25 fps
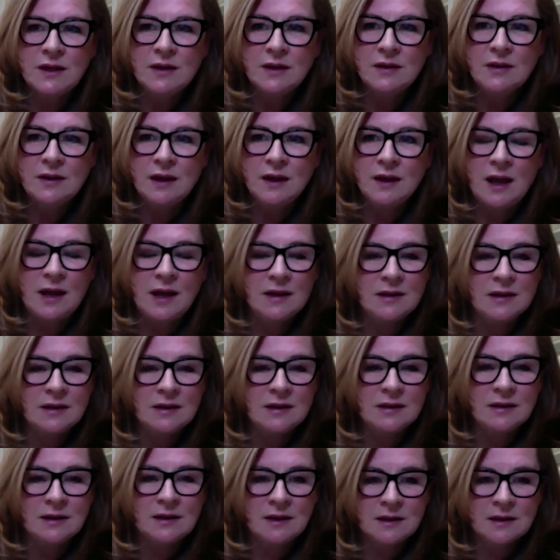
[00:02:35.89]
that had
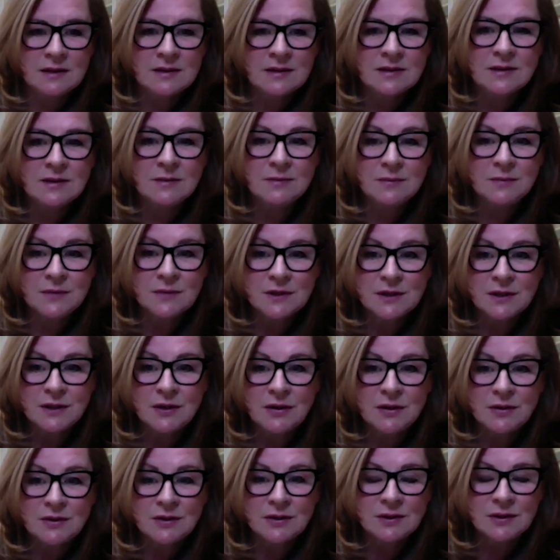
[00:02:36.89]
a custom
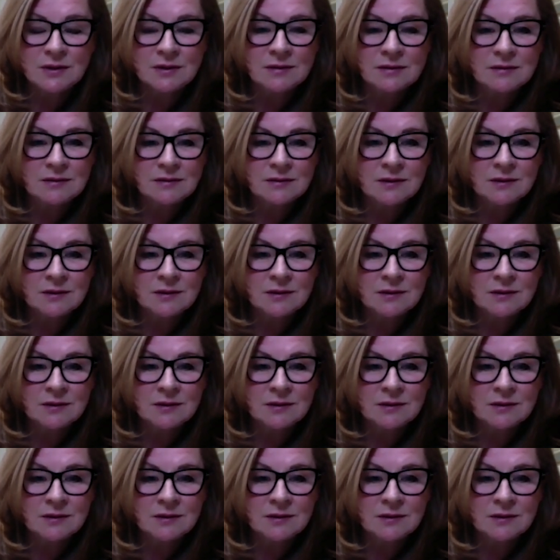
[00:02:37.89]
solution